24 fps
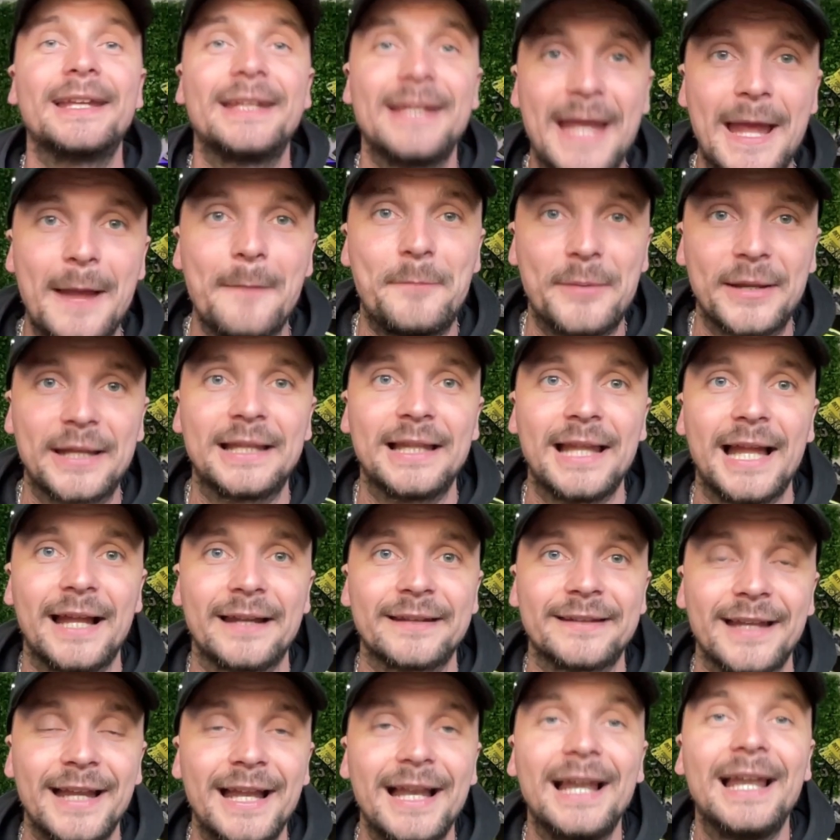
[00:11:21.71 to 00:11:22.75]
Yeah, big
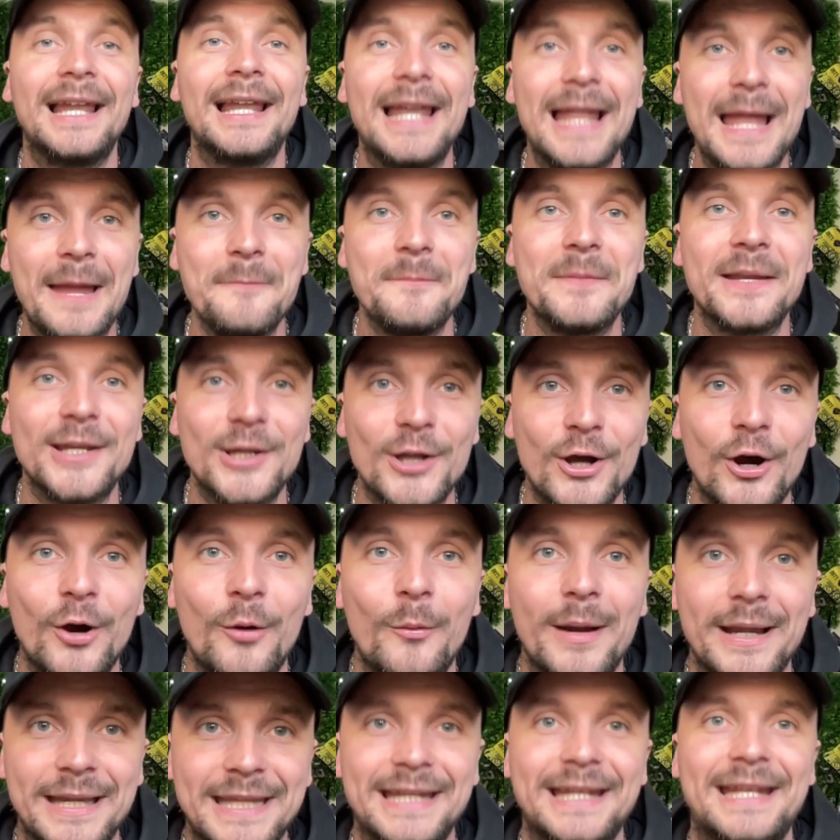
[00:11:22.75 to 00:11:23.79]
lad, let me
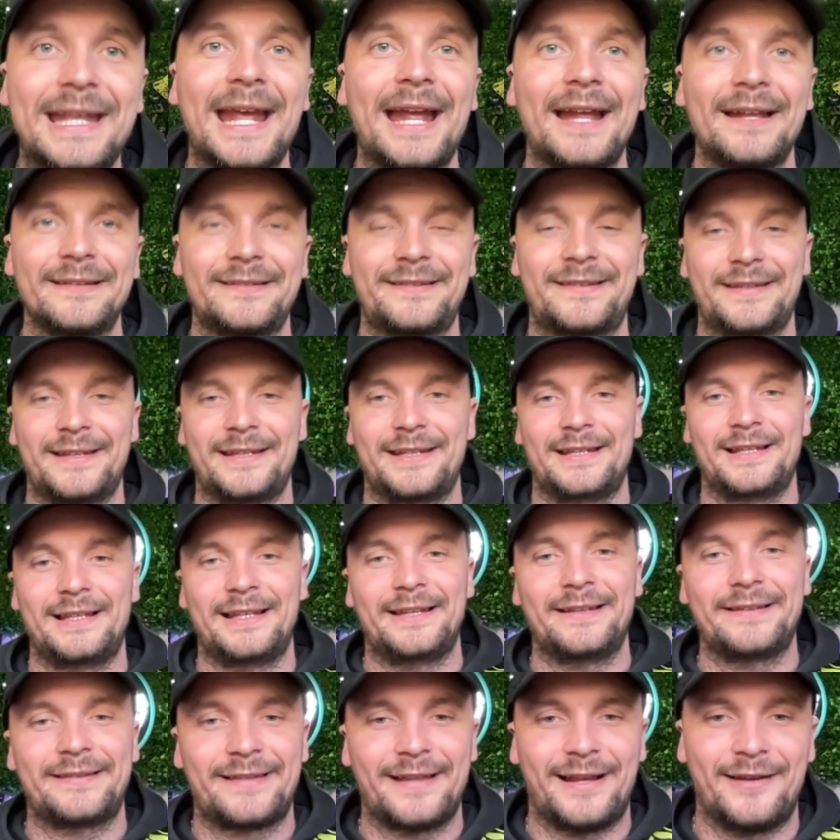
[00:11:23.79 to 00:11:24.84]
know when he gets here.
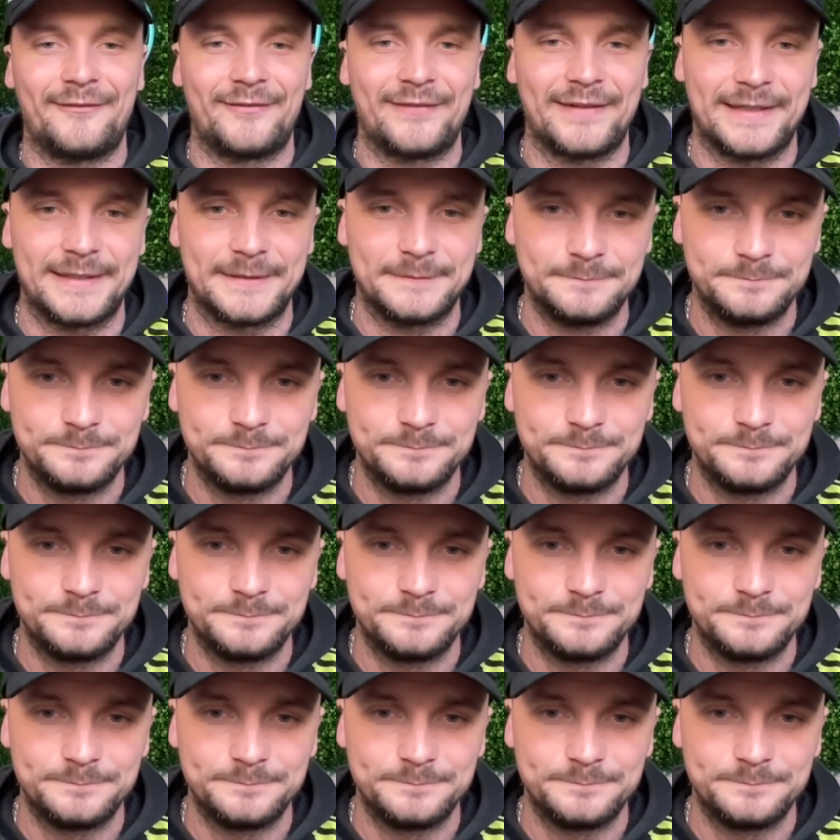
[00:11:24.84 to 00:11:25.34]
Let's have it.